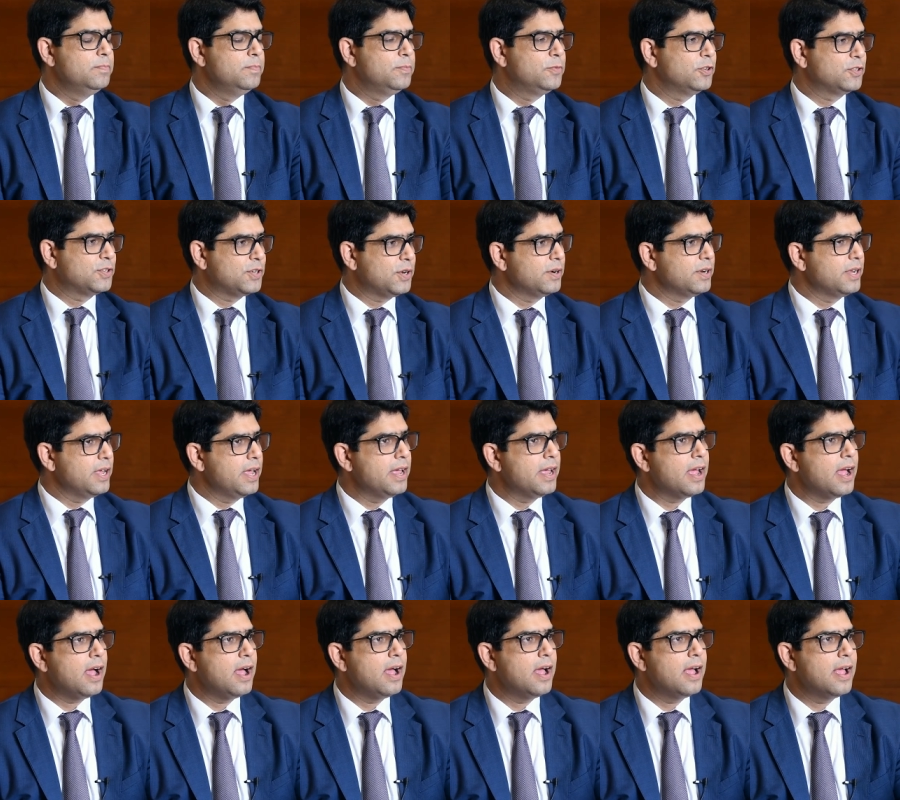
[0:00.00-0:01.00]
So,
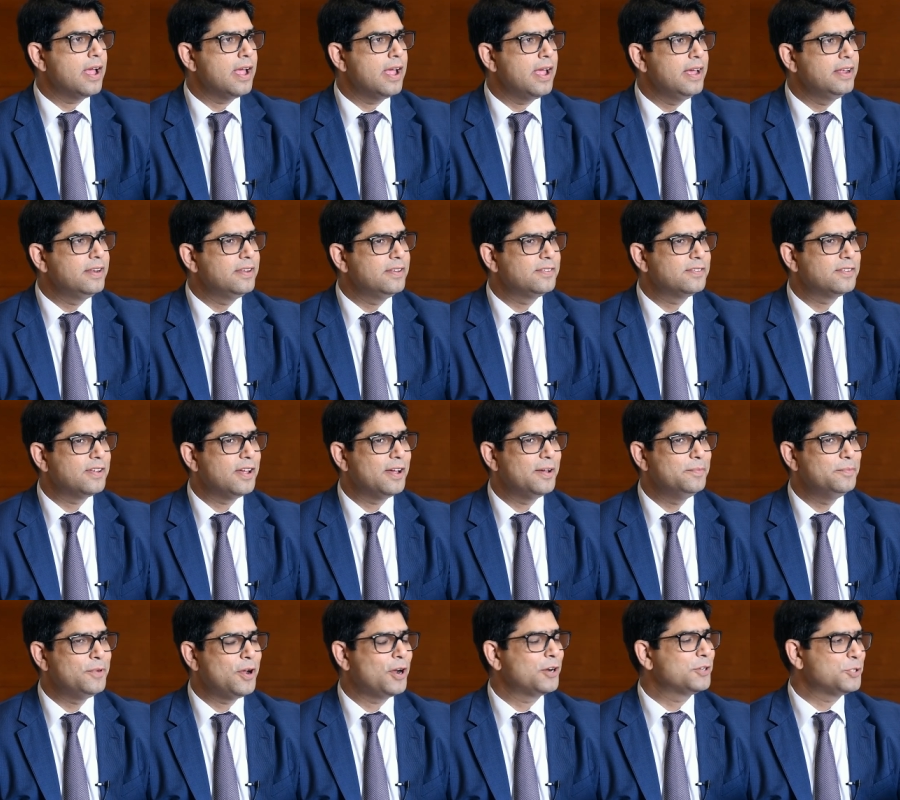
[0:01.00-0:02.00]
Sergey, it is
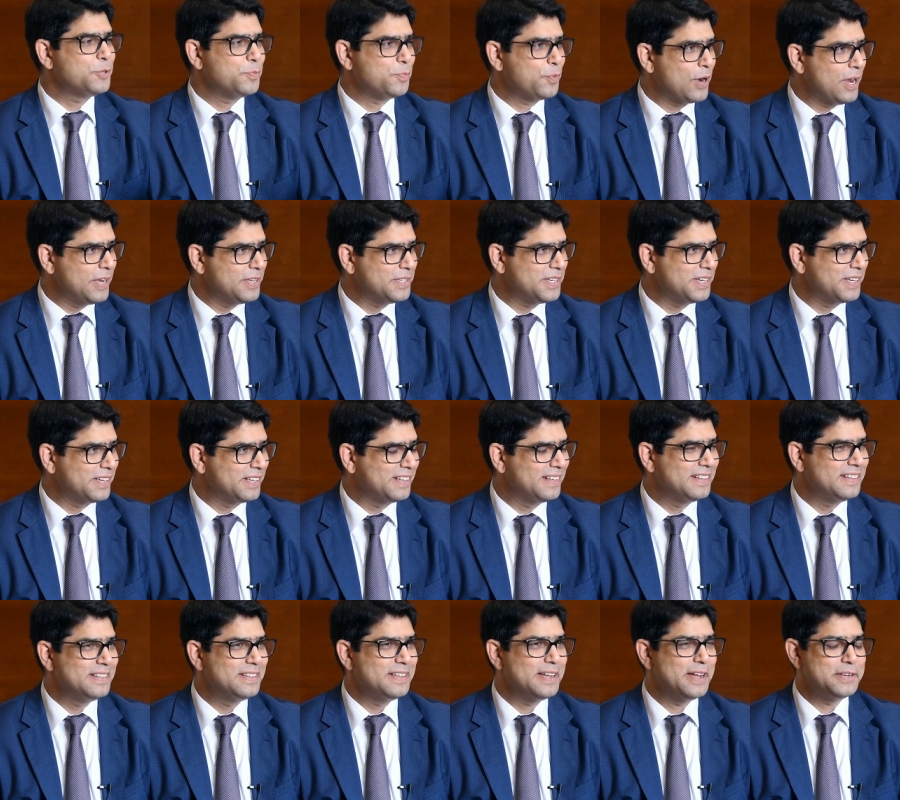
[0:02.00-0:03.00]
uh, not surprising
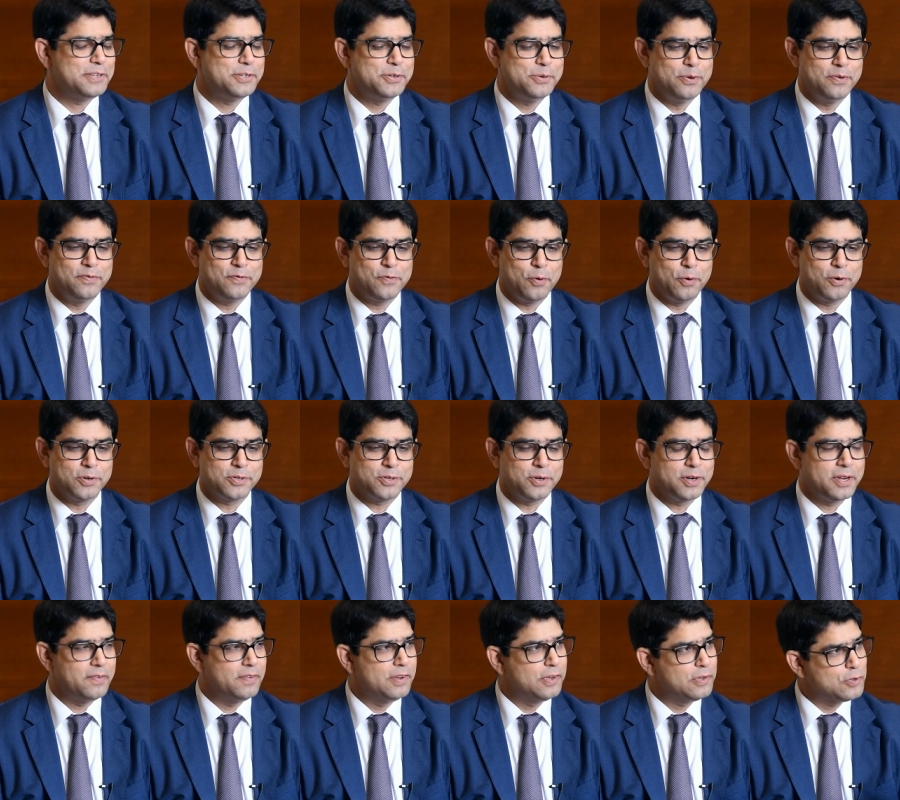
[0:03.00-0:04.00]
that you, of course, are
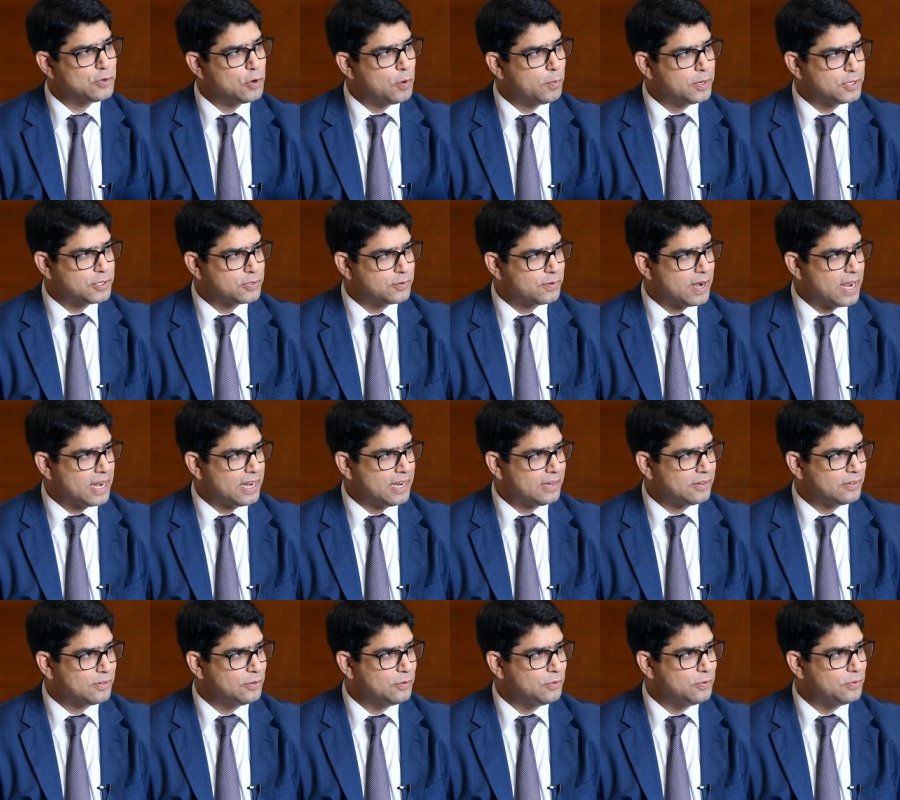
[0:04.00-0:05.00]
giving so much
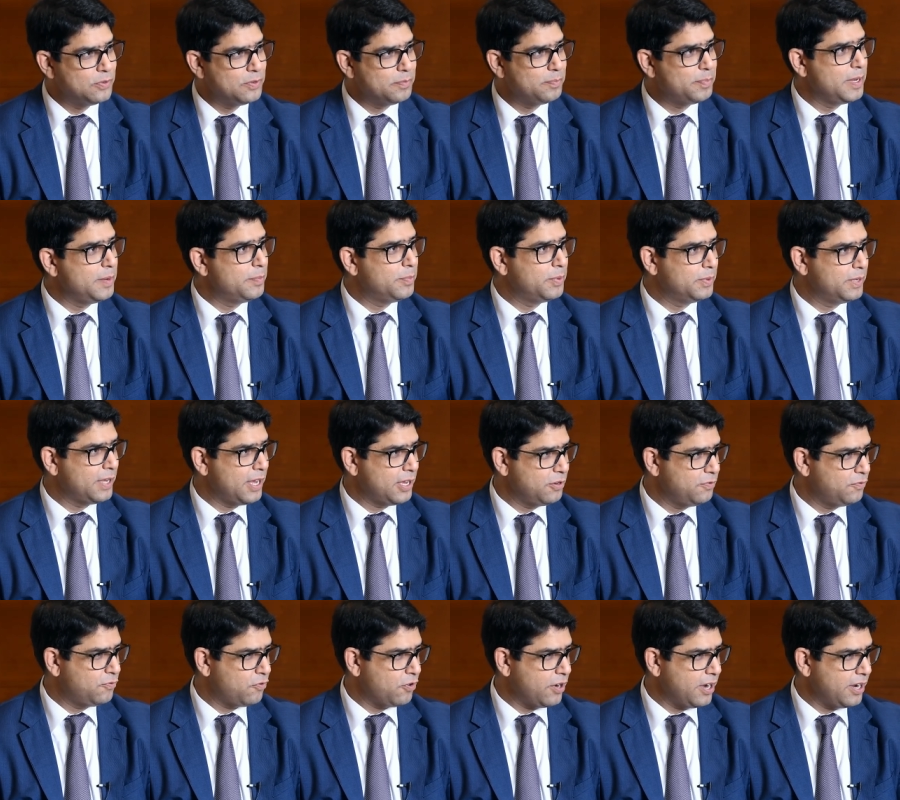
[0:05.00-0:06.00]
credit to the people that
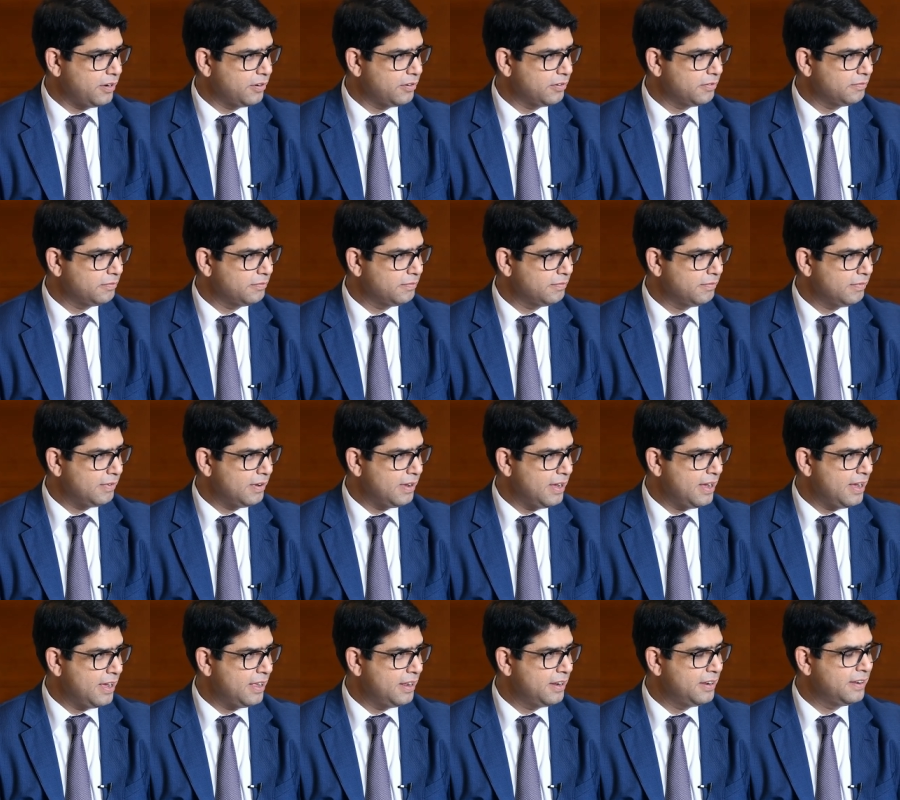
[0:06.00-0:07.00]
you've trained.
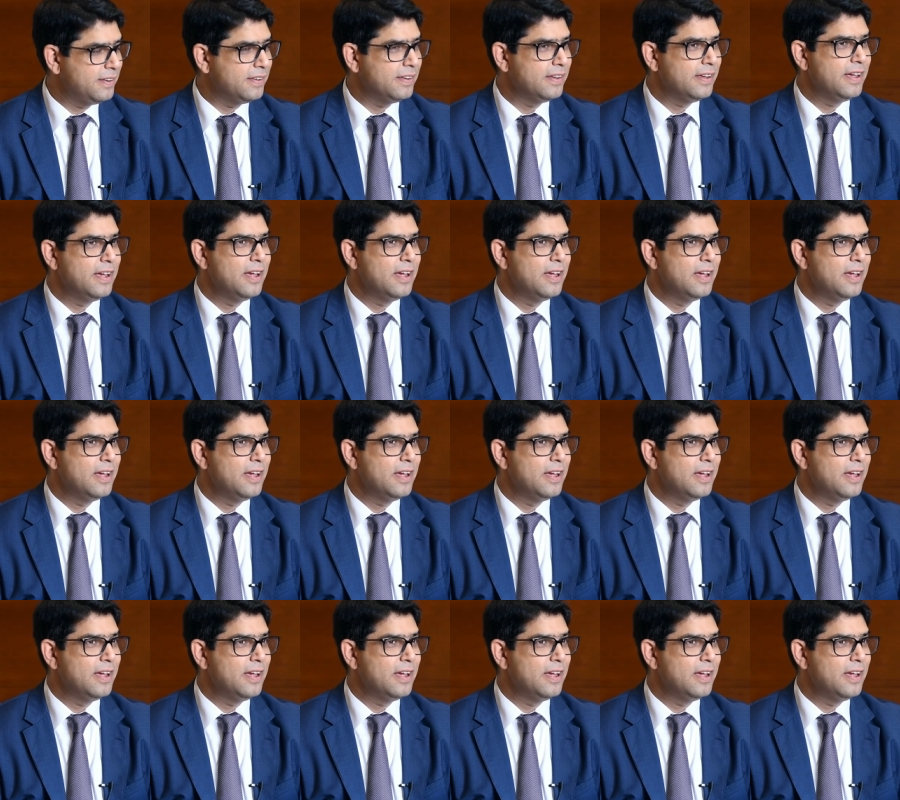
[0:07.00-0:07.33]
And